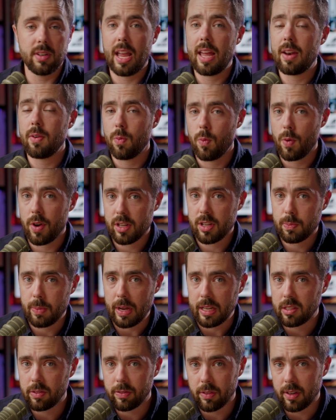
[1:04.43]
and what is
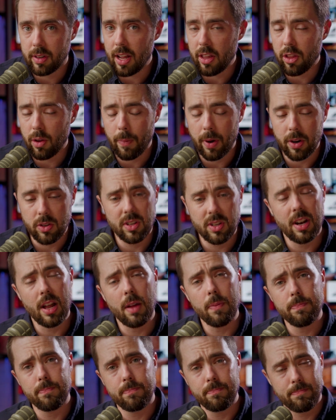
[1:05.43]
best for another merchant. And
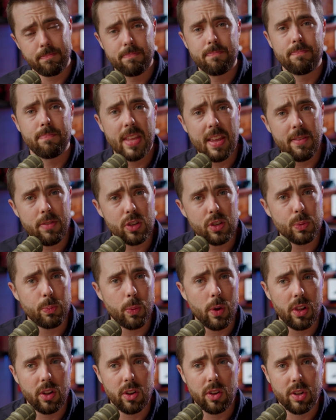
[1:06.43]
I'll give you a
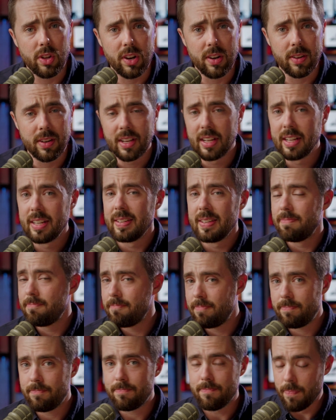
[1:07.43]
spoiler alert,
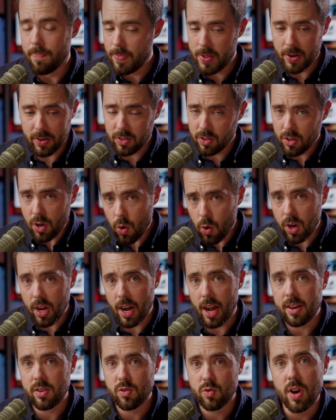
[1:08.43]
there's no
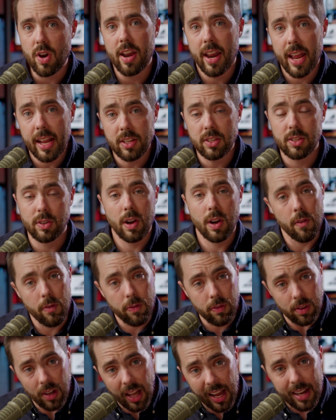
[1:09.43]
cut and dried answer,
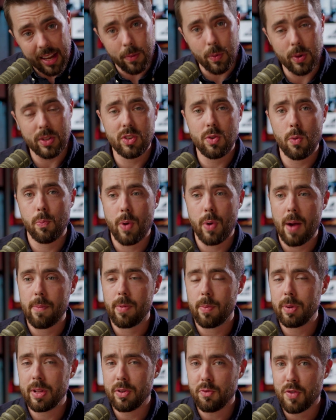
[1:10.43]
unlike what you'll
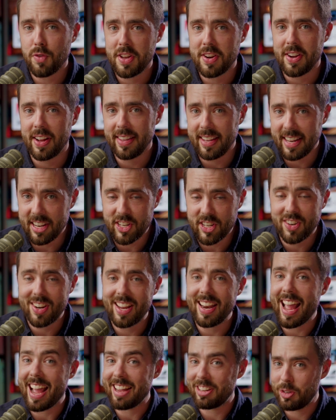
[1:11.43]
probably read on the
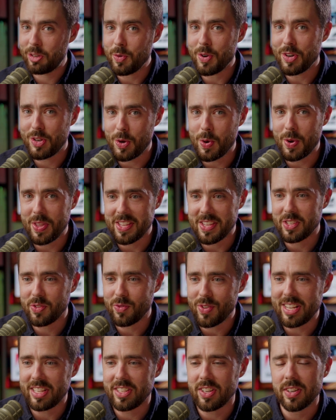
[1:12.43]
internet as you are doing this
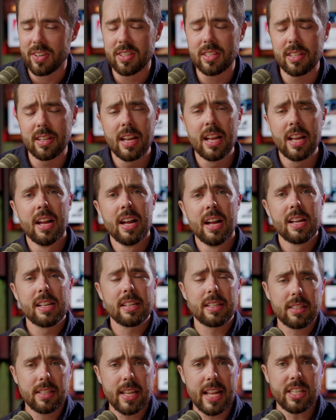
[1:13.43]
research.
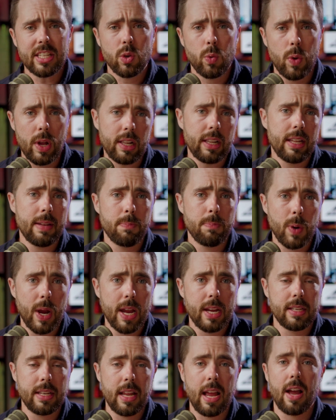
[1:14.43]
Let's quickly
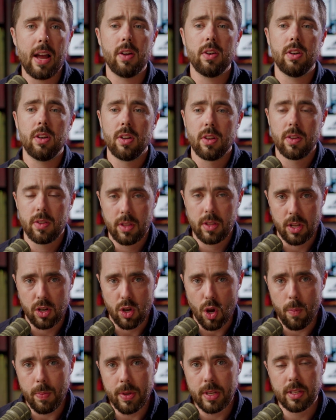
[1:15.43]
break down the
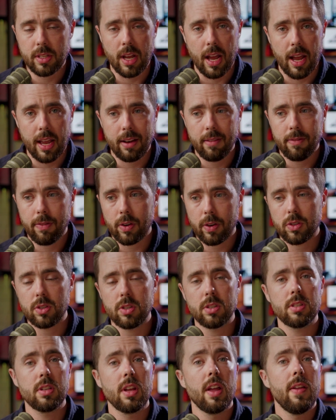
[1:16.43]
Adobe side
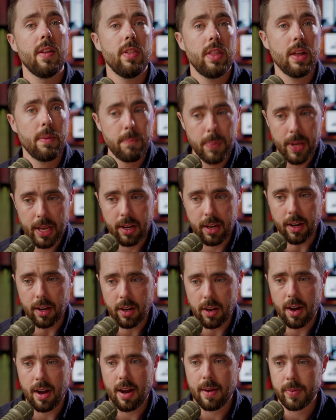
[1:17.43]
versus the
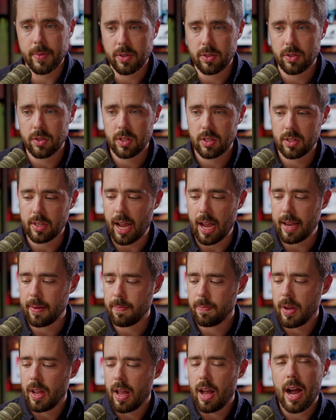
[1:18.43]
BigCommerce
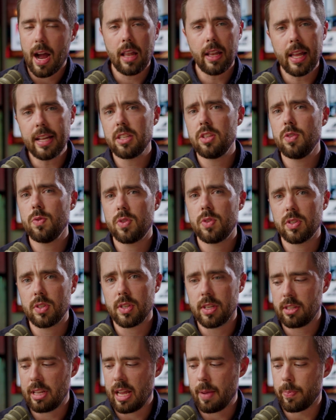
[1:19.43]
side. I like to use this
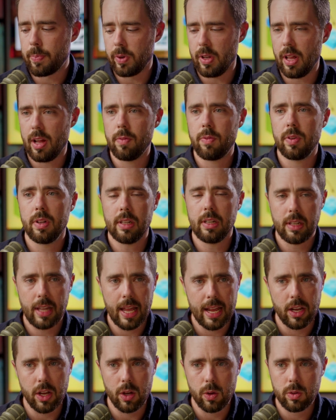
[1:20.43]
example of
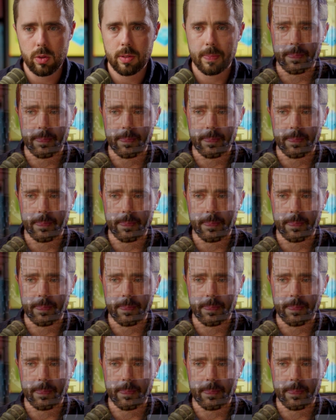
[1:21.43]
Legos.